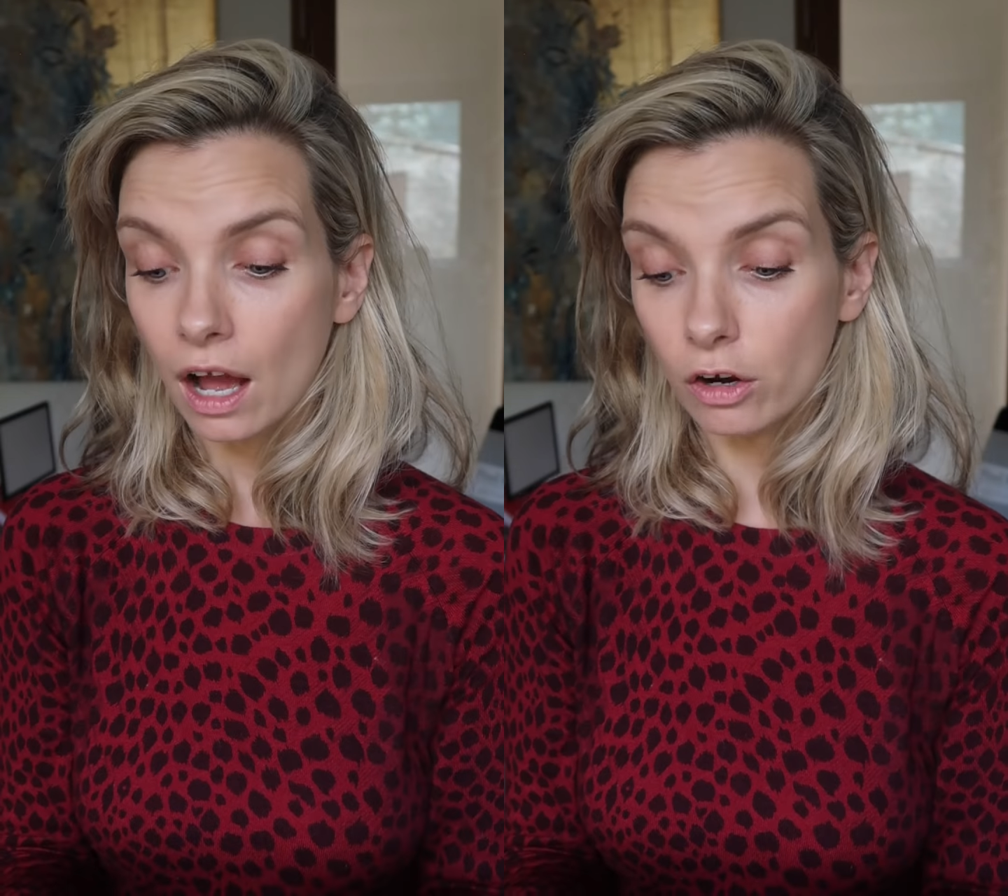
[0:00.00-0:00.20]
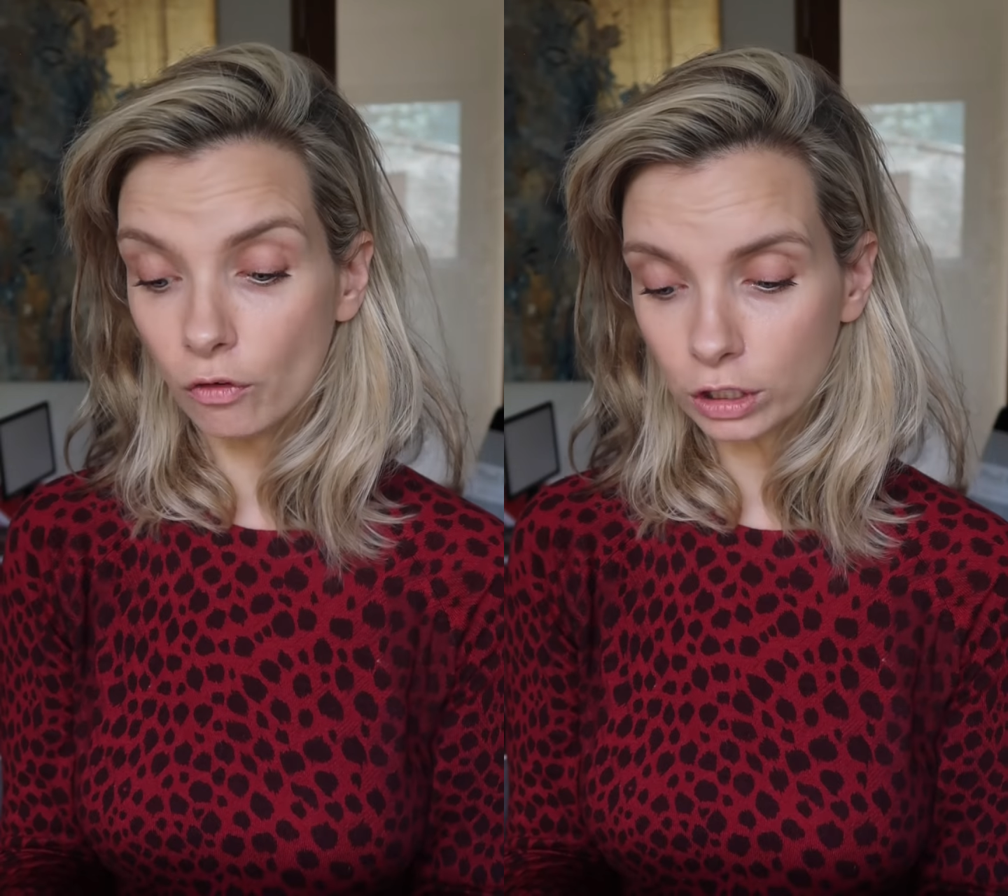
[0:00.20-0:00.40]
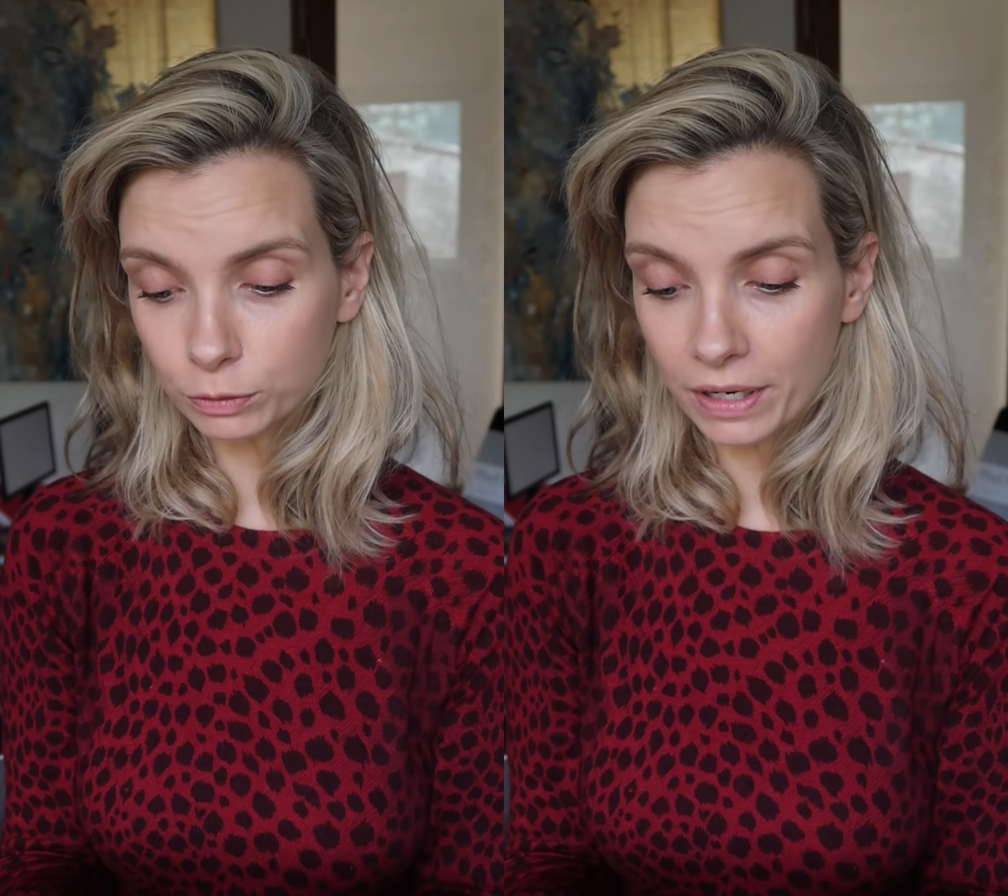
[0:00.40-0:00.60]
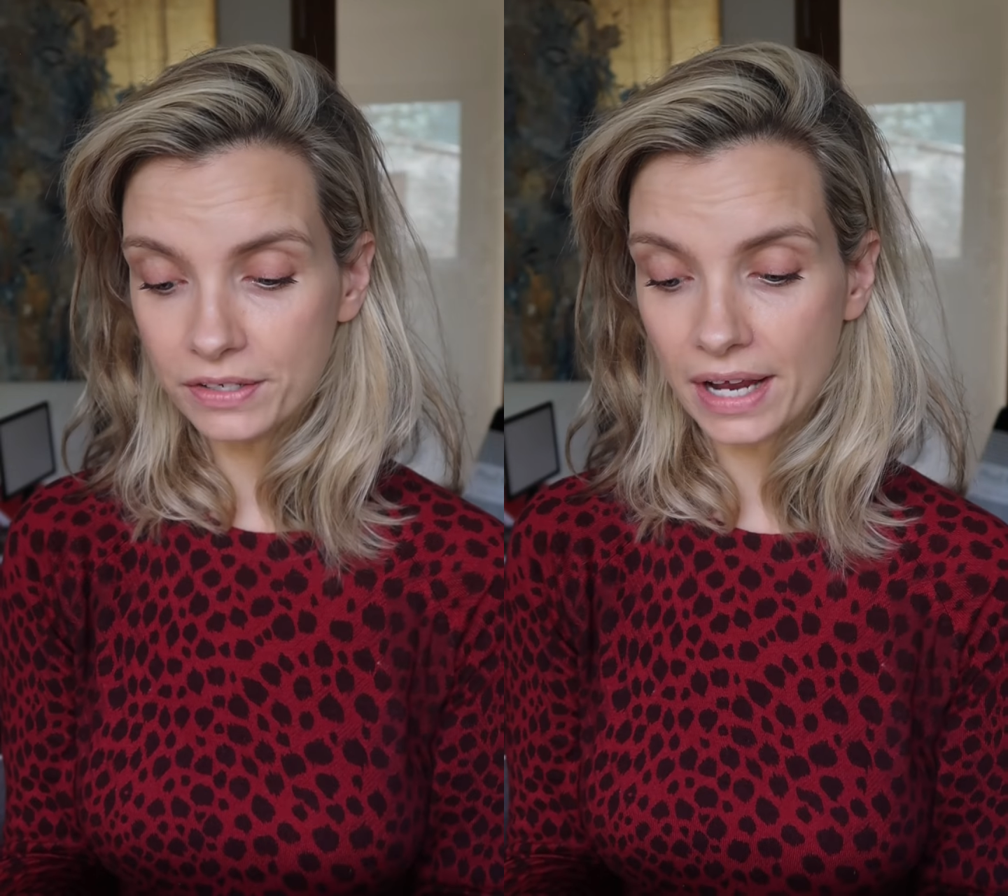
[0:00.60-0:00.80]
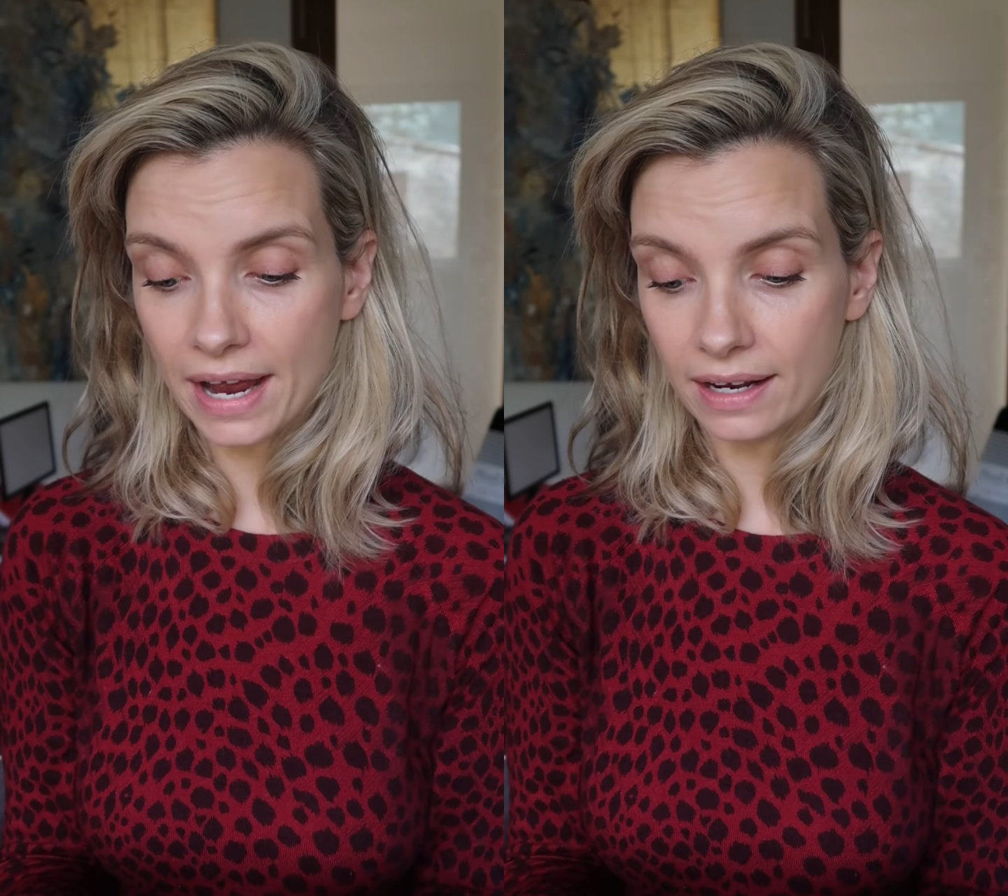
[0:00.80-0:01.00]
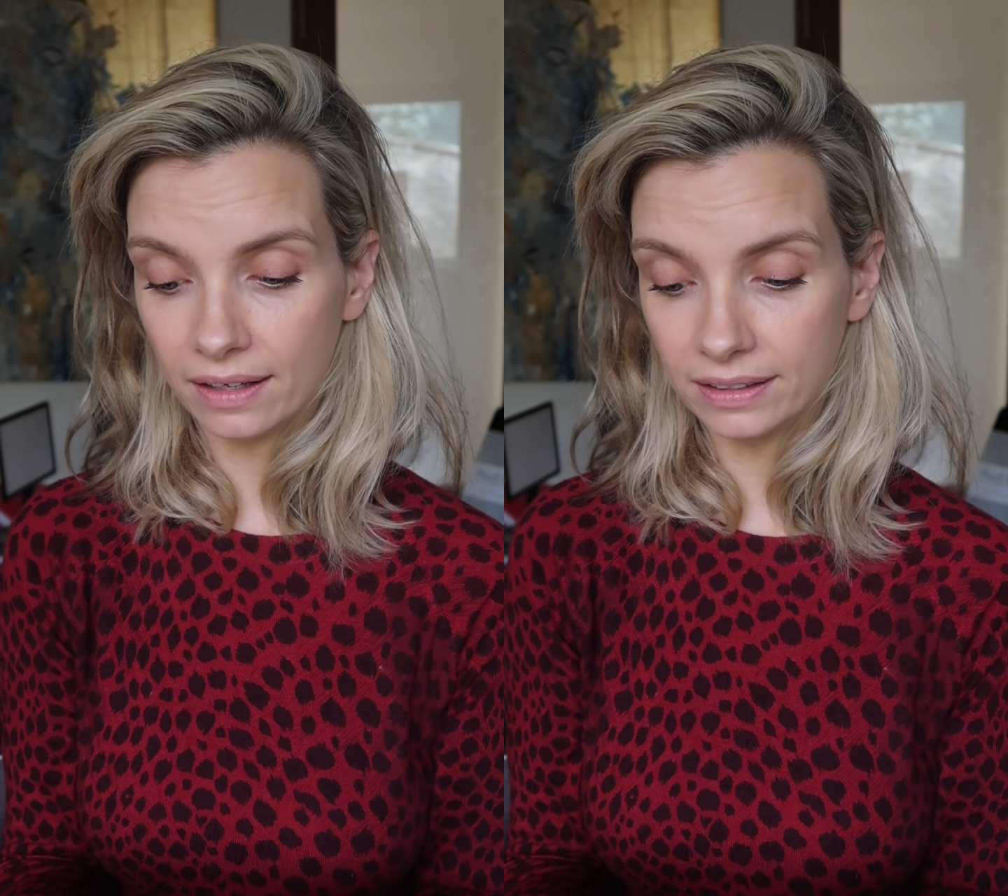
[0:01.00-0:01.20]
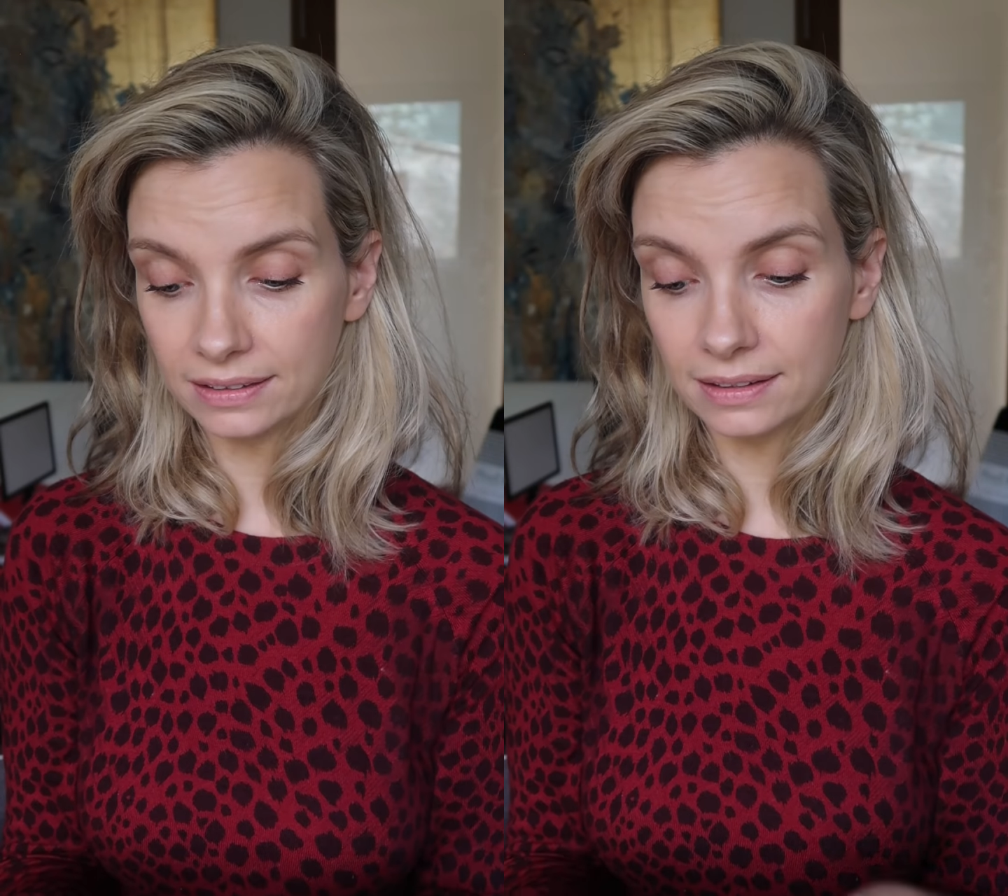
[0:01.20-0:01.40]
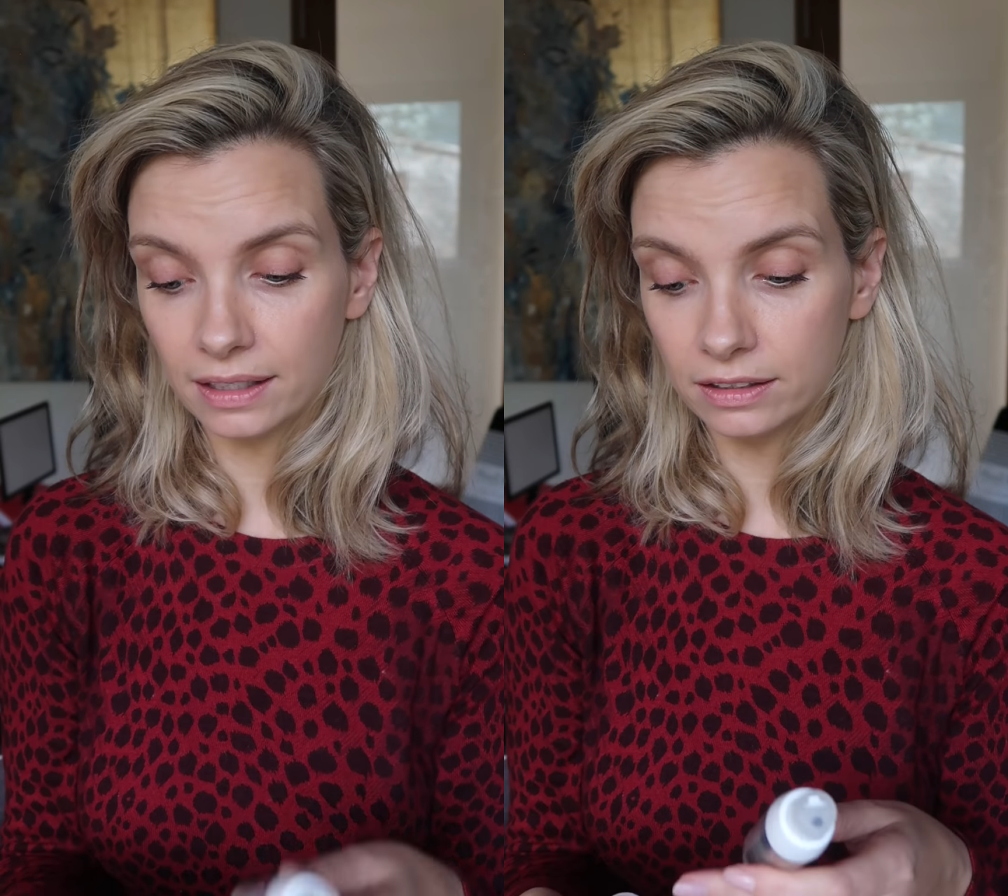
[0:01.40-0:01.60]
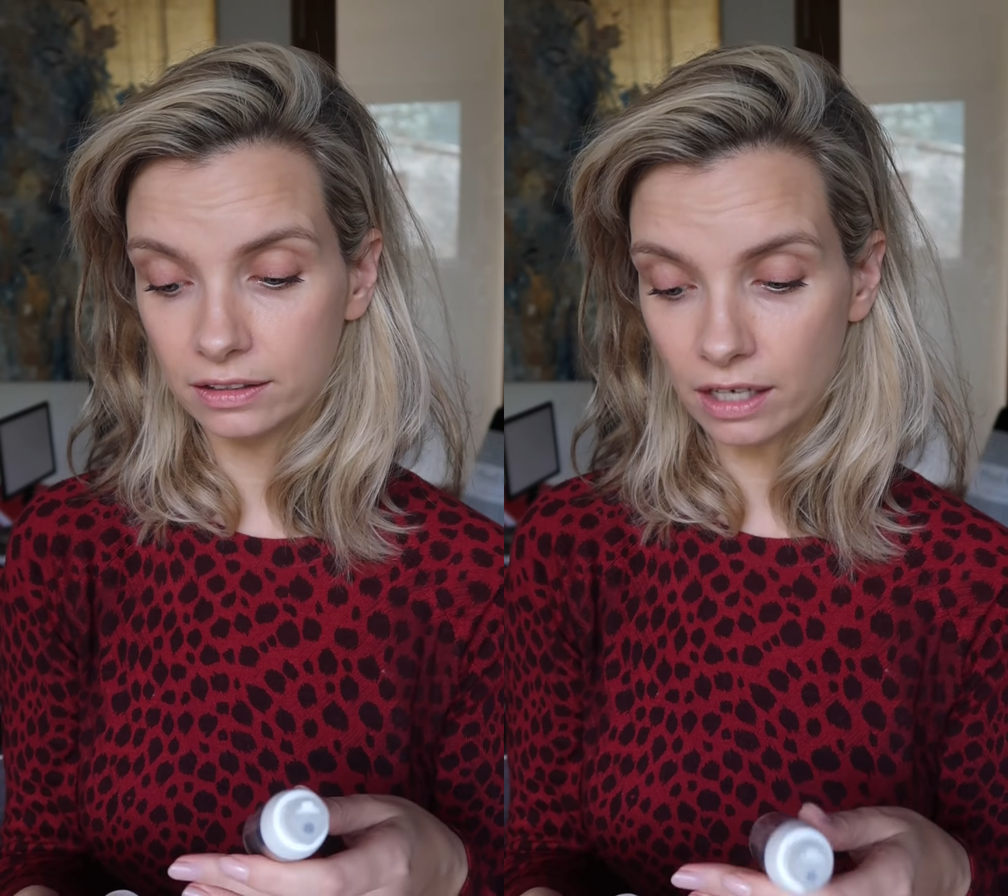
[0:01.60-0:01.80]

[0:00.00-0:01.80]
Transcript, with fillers: La Roche-Posay, and this is the